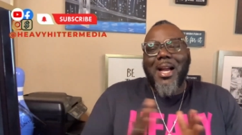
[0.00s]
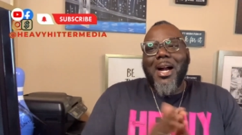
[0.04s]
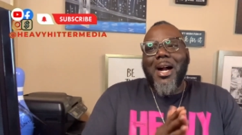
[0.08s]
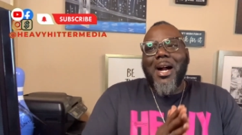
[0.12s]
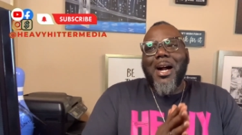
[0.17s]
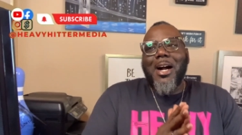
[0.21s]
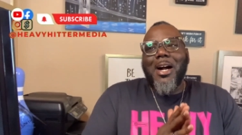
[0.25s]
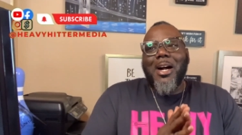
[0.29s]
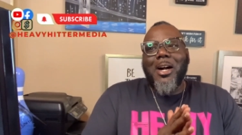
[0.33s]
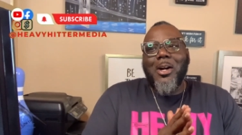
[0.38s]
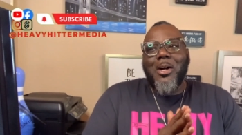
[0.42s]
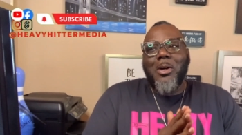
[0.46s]

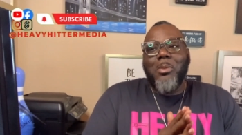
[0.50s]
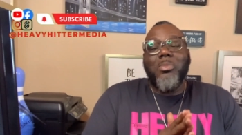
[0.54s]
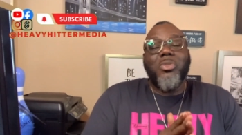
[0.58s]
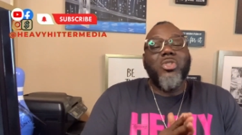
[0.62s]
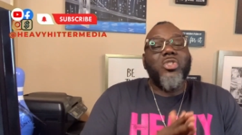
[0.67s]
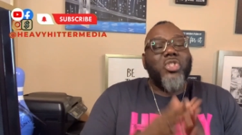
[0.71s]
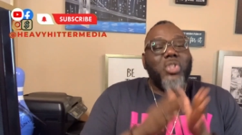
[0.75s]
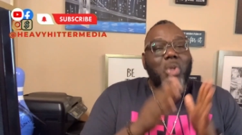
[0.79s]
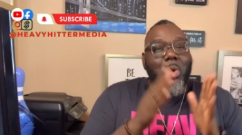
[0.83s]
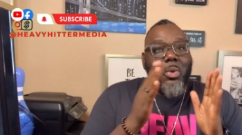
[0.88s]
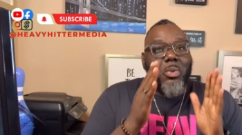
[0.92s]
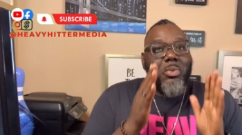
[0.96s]

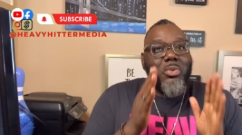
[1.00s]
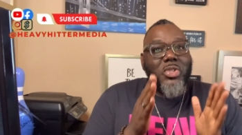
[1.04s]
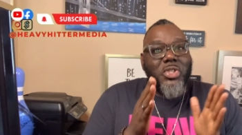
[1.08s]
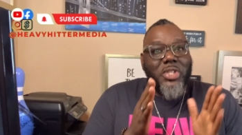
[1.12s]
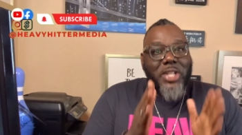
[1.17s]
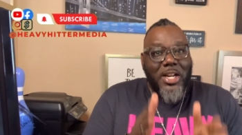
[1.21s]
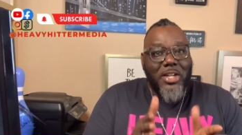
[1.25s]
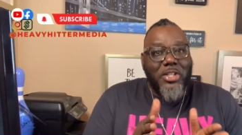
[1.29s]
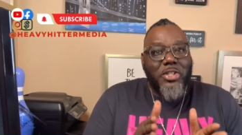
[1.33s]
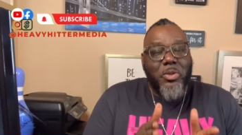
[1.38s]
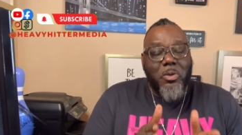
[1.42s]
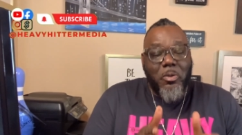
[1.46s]
So
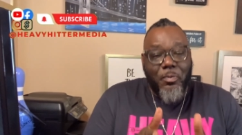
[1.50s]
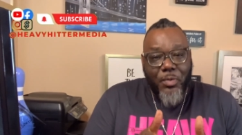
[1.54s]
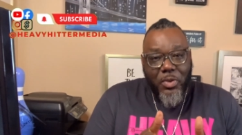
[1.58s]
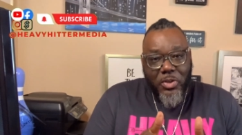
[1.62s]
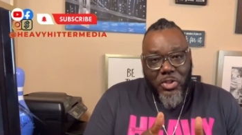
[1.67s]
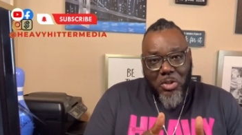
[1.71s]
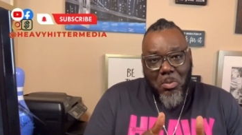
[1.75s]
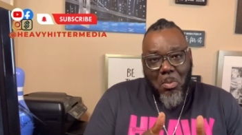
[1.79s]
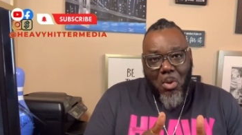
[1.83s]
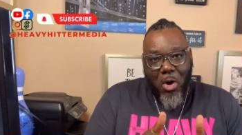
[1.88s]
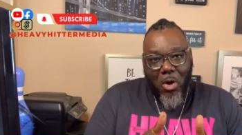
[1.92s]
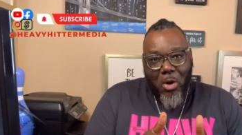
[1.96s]
stay tuned for
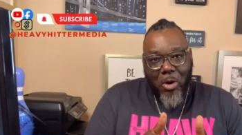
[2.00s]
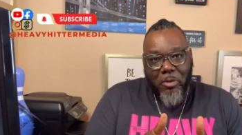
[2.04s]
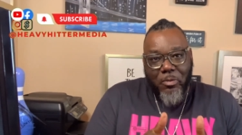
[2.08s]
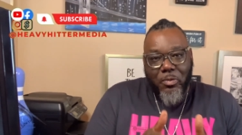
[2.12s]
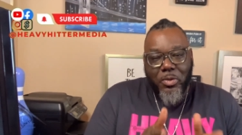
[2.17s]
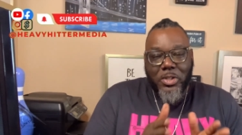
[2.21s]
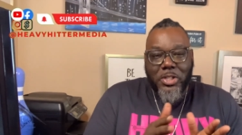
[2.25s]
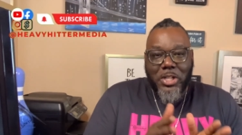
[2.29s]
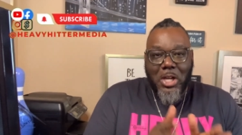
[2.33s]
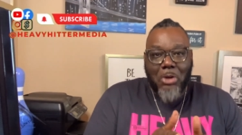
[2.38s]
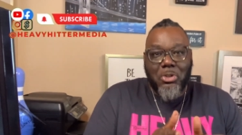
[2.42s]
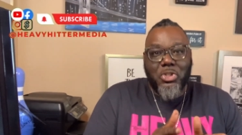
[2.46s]
tomorrow for
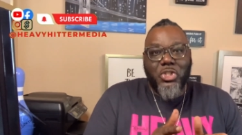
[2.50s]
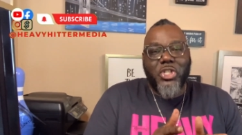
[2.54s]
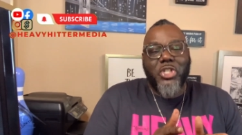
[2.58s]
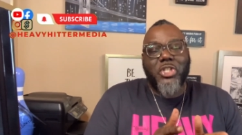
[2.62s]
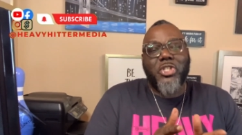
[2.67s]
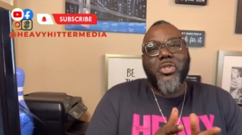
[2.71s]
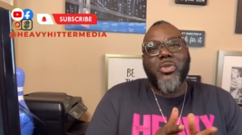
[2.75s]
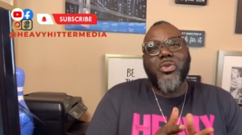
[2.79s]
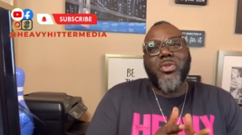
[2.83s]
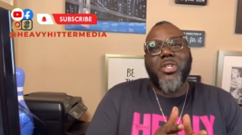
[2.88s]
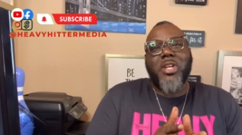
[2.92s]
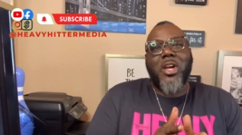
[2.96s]
Talk Shit
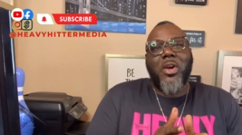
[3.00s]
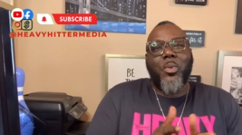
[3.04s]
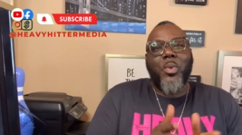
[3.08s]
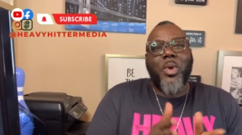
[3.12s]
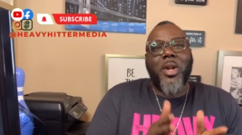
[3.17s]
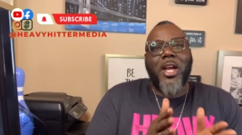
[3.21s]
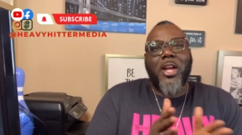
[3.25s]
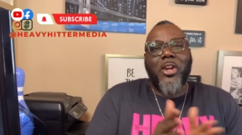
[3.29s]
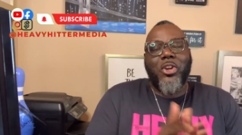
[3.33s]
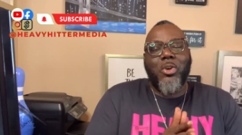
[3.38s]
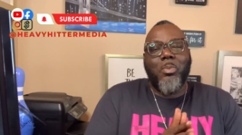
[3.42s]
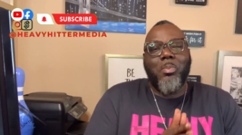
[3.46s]
Tuesday when
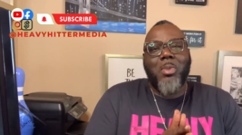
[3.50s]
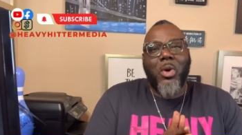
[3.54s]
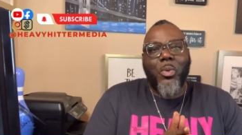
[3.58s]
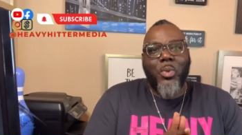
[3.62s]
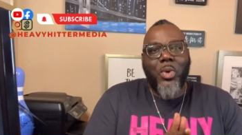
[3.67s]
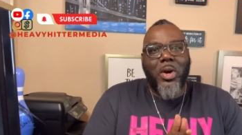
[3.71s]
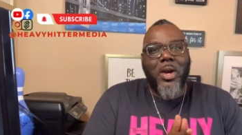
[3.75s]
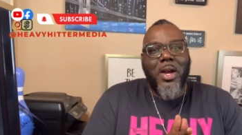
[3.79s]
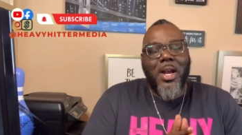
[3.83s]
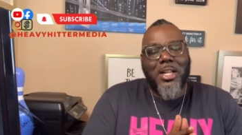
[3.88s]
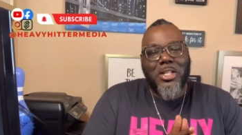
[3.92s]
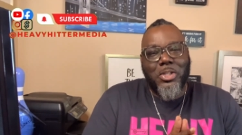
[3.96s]
I do my
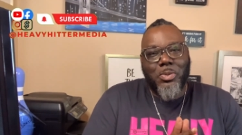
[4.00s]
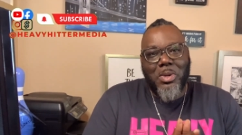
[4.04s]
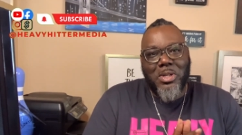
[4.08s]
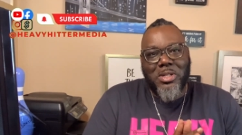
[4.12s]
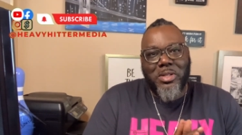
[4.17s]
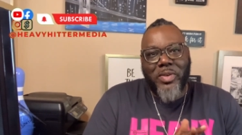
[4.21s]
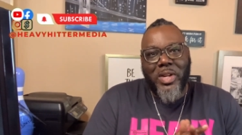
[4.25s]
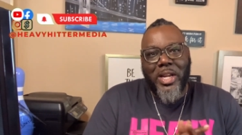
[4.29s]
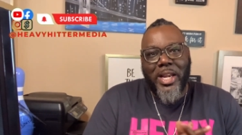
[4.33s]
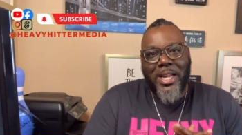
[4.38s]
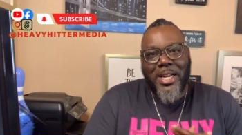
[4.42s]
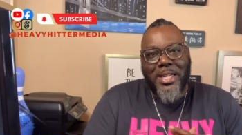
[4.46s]
Real Housewives
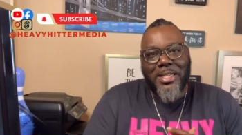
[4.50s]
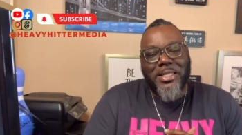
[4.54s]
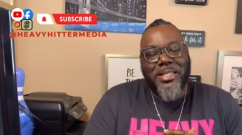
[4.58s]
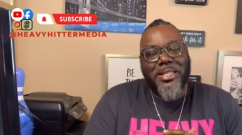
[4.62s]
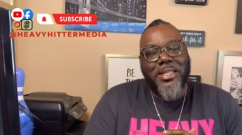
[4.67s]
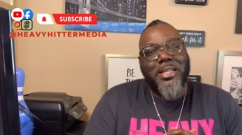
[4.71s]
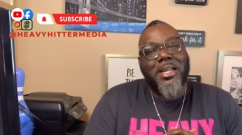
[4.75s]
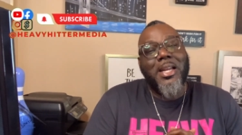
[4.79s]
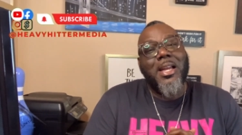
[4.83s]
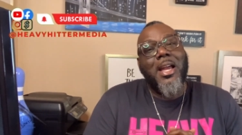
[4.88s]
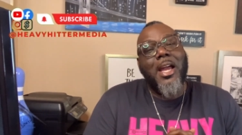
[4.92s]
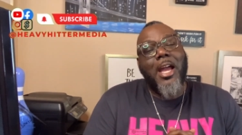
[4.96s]
of
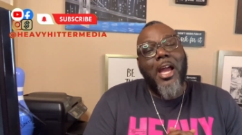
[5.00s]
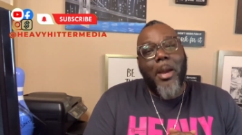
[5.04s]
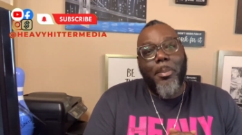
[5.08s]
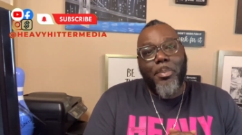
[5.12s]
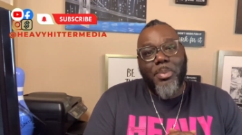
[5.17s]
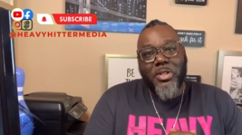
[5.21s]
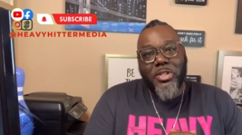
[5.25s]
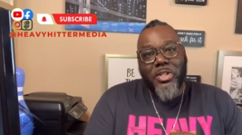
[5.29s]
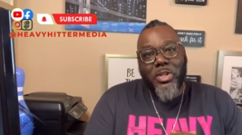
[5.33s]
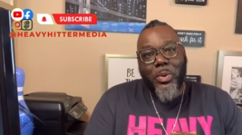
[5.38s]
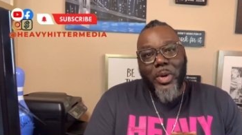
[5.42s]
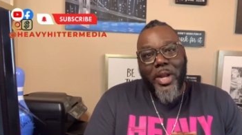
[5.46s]
Atlanta
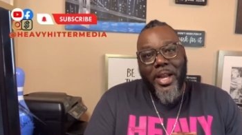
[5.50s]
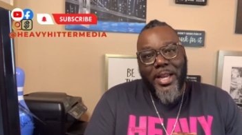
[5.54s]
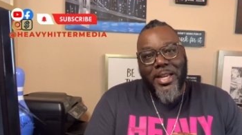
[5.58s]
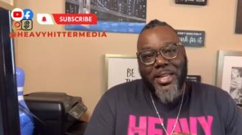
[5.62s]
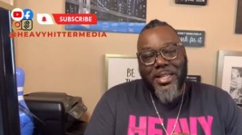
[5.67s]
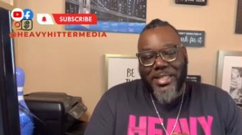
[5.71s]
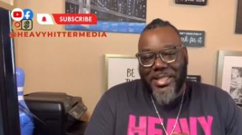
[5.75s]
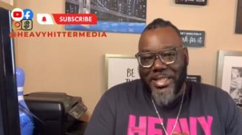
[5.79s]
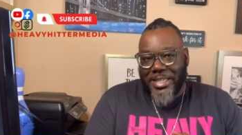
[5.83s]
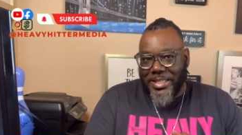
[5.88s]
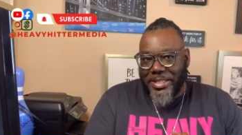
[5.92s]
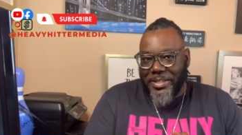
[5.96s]
Episode 8,
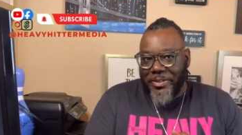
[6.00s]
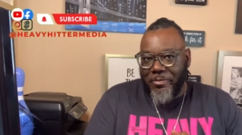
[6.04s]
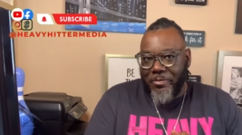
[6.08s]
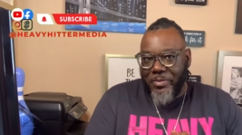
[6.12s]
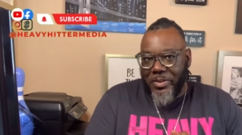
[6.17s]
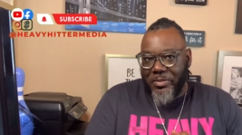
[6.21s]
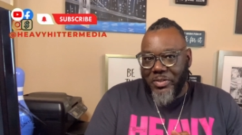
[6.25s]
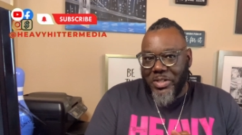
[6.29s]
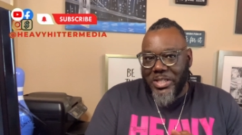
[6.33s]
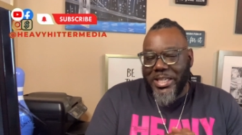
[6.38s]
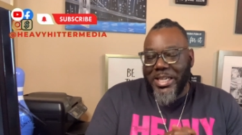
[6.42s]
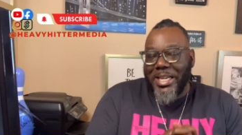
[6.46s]
Season
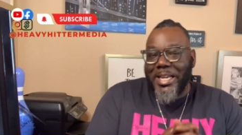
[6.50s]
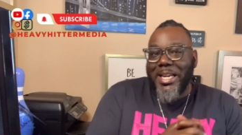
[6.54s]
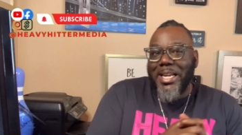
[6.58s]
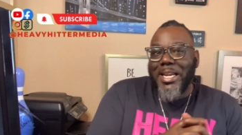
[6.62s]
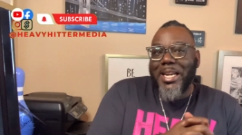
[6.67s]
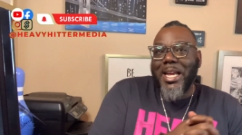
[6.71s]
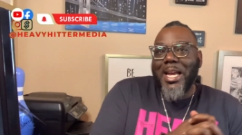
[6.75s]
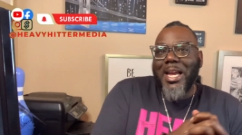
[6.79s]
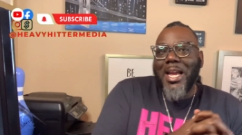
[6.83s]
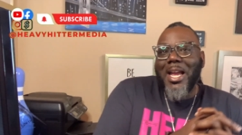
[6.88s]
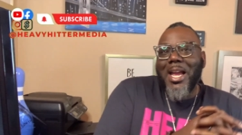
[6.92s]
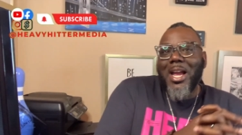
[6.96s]

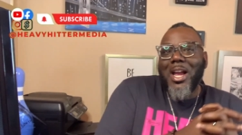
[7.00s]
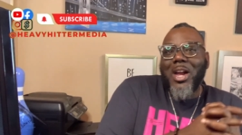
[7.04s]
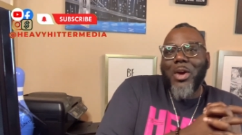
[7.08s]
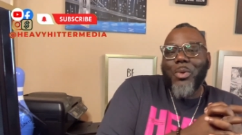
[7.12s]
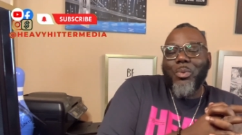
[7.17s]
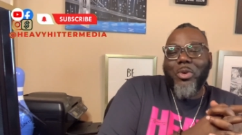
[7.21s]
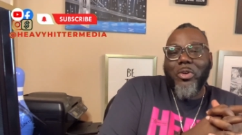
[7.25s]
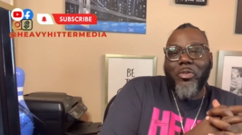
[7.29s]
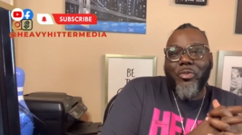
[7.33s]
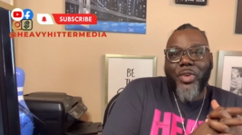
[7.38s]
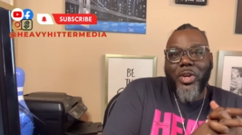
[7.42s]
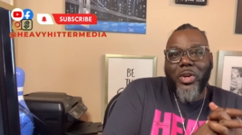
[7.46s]
15
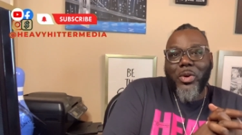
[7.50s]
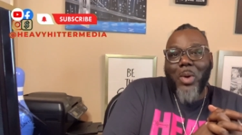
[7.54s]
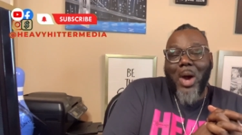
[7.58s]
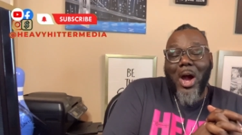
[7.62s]
review.